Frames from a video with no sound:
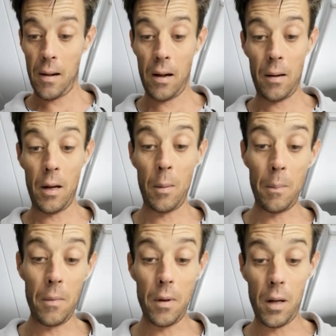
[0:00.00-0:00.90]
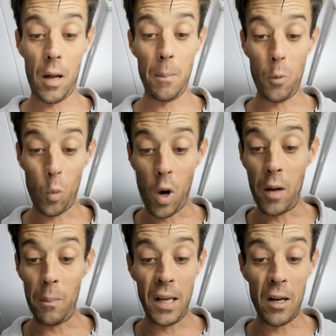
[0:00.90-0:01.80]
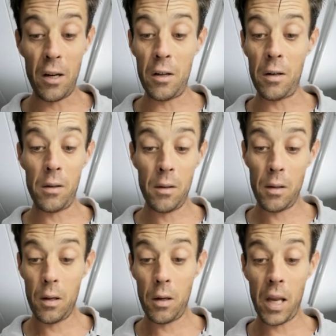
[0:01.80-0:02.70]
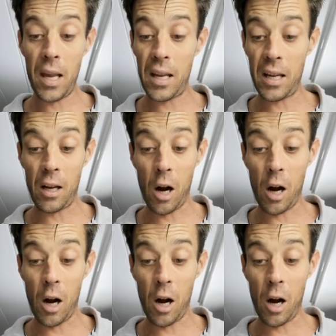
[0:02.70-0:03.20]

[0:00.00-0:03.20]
1 meter, okay, can